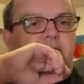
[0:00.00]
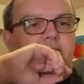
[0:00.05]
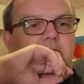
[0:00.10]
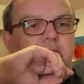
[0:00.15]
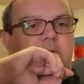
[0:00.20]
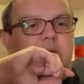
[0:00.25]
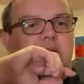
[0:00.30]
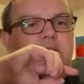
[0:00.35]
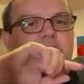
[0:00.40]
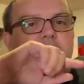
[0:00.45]

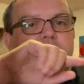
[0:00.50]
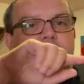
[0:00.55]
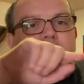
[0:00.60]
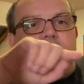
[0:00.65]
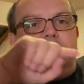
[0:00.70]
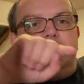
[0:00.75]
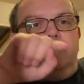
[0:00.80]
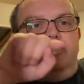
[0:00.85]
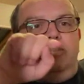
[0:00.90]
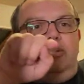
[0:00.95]
me to
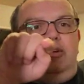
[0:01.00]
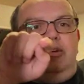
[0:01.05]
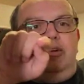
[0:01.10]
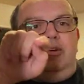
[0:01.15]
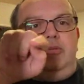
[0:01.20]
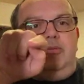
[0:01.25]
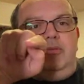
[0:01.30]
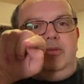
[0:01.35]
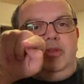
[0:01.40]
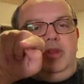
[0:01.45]
confirm
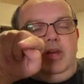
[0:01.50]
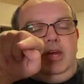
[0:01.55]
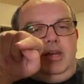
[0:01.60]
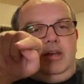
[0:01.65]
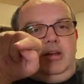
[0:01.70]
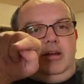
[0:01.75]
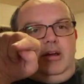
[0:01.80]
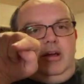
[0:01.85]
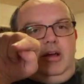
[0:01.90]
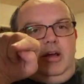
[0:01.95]
that
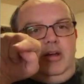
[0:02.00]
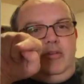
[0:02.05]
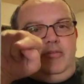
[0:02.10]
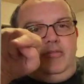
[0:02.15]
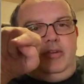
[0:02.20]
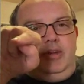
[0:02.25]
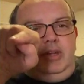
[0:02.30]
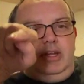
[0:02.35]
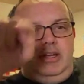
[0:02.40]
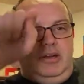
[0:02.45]

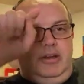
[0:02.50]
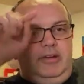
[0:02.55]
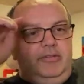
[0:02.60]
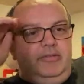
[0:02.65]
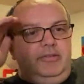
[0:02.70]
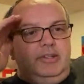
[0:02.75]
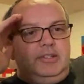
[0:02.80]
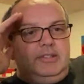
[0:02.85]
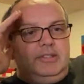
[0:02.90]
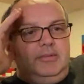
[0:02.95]
hopefully I
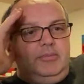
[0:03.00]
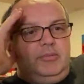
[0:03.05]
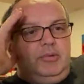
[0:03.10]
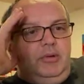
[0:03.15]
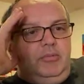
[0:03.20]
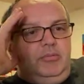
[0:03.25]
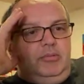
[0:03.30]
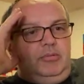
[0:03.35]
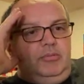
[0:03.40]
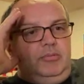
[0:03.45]
fixed the
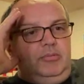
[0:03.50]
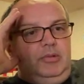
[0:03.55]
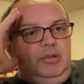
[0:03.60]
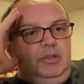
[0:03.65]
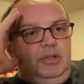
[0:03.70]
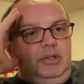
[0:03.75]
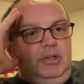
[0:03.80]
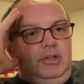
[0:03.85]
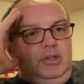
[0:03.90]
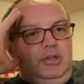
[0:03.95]
problem
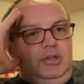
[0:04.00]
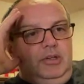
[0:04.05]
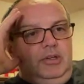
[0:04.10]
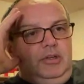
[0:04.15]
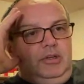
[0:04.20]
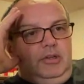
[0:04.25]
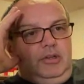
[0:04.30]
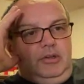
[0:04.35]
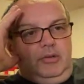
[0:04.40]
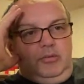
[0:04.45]

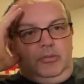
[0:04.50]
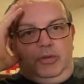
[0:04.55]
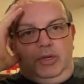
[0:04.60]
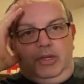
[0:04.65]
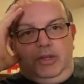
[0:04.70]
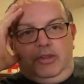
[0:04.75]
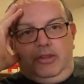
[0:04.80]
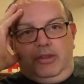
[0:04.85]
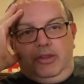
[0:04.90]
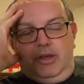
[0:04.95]

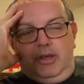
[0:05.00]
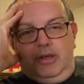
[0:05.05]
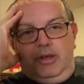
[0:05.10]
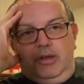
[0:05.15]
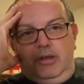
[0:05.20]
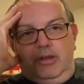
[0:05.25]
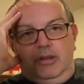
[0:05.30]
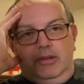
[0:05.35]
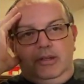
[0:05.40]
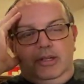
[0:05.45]
with
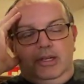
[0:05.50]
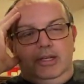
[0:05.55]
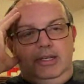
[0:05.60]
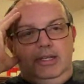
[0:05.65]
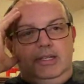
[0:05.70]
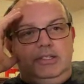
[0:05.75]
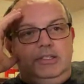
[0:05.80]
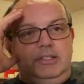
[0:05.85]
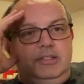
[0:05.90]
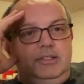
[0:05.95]
the
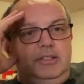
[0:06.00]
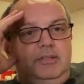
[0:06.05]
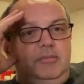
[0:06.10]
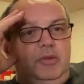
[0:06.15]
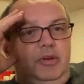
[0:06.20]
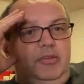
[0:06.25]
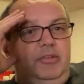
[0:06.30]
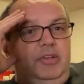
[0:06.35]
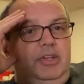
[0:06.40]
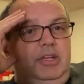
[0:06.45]
glitches in
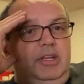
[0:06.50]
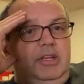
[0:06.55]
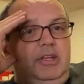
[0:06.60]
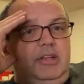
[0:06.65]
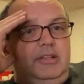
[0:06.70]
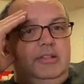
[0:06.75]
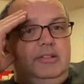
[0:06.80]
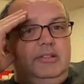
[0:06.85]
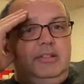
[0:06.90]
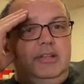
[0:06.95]
my
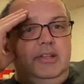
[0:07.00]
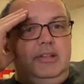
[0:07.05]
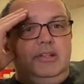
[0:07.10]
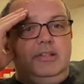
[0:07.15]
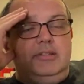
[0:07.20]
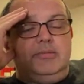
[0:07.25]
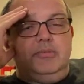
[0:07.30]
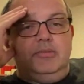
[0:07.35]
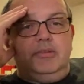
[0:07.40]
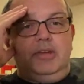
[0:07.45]
videos. So
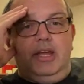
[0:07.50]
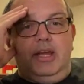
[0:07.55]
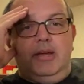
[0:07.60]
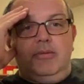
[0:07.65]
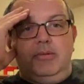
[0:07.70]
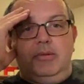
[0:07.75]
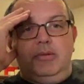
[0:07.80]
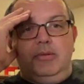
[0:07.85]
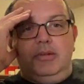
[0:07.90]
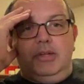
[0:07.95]
this will now
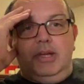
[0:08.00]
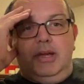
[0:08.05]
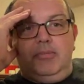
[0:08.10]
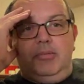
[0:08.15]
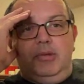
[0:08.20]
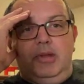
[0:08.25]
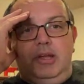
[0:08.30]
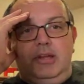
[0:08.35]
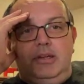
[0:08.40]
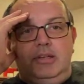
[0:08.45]
be
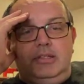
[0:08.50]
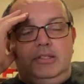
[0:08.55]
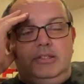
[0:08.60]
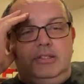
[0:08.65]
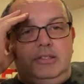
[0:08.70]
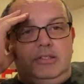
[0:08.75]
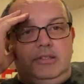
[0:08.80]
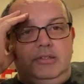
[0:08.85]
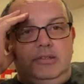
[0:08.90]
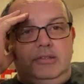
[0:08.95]
uploaded
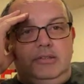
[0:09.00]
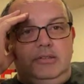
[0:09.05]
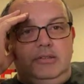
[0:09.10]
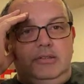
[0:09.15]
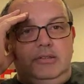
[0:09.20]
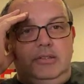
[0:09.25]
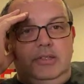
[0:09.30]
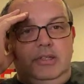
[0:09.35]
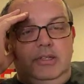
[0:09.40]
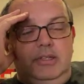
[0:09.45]
to
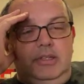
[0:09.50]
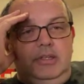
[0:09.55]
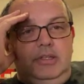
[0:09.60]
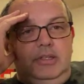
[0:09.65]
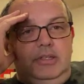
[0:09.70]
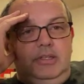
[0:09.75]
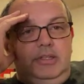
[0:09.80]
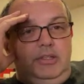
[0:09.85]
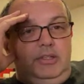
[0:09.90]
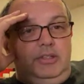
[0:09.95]

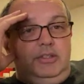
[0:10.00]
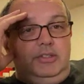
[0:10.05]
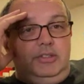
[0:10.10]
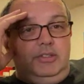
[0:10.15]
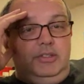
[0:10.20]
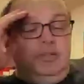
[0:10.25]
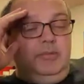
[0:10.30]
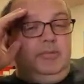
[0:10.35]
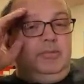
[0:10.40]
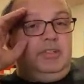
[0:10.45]

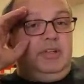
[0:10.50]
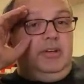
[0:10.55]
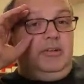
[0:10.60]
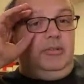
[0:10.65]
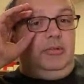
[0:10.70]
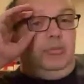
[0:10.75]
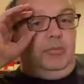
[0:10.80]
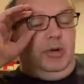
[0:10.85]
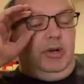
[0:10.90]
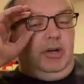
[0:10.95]
YouTube. So
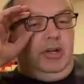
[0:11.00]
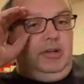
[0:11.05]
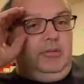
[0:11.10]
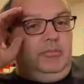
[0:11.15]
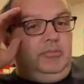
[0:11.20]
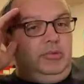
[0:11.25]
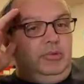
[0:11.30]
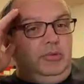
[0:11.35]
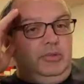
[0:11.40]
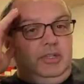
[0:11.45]
all my
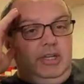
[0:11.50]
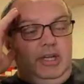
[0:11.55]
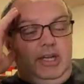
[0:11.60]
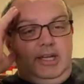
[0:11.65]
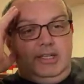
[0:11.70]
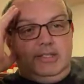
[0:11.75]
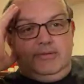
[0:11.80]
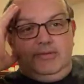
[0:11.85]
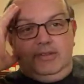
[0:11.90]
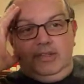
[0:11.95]

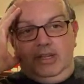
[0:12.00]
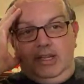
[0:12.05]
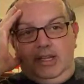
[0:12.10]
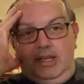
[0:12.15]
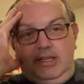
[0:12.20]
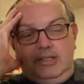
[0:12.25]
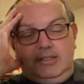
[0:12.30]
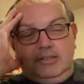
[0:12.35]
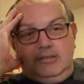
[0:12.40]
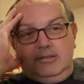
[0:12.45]
broadcasts for the
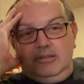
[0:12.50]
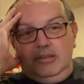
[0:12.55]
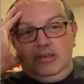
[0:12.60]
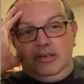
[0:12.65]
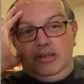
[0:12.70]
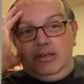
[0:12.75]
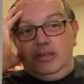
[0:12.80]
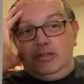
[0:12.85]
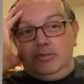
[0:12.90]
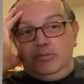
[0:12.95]
last,
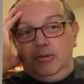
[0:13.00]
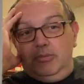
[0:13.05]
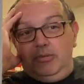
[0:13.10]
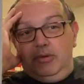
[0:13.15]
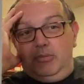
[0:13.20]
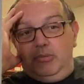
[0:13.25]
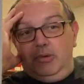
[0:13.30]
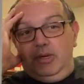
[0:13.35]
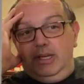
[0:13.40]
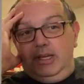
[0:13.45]
it's
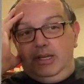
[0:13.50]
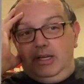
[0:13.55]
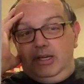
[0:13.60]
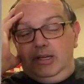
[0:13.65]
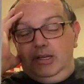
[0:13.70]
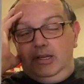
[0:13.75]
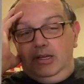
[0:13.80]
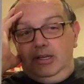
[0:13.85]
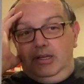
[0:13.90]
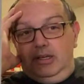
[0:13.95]
probably a week
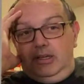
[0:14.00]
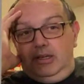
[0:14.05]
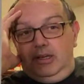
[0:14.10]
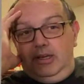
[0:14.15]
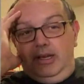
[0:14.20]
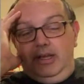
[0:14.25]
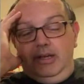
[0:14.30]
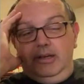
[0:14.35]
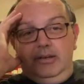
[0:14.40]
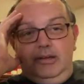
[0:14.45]

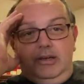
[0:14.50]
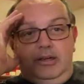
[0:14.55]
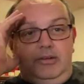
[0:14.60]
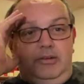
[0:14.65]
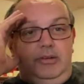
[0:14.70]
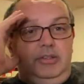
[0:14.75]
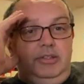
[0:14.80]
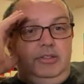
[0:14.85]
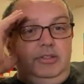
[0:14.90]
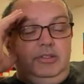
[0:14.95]
now,
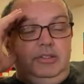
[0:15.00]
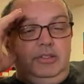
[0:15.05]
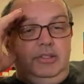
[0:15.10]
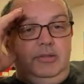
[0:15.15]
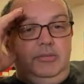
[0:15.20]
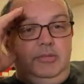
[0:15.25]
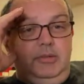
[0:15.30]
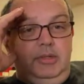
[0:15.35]
are on YouTube.